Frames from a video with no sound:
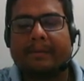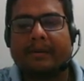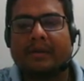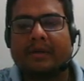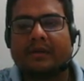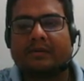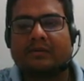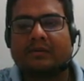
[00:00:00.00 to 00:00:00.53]

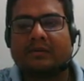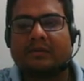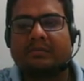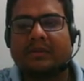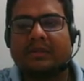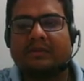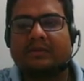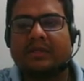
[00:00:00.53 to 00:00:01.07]
Okay. So it
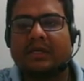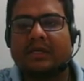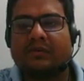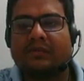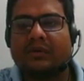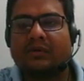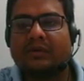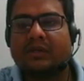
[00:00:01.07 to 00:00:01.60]
means that
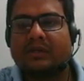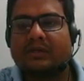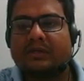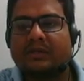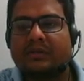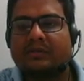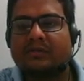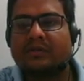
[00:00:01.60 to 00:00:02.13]
we know that
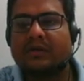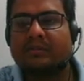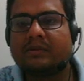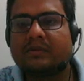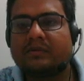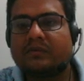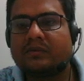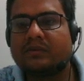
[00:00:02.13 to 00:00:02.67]
3 square
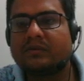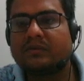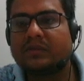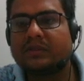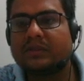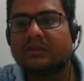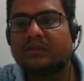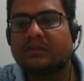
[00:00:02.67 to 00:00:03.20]
plus 4 square,
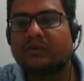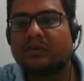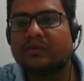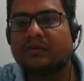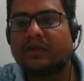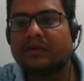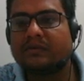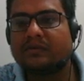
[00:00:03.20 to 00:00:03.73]
that is equal to
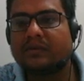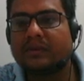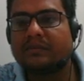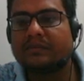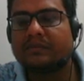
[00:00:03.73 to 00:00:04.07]
5 square.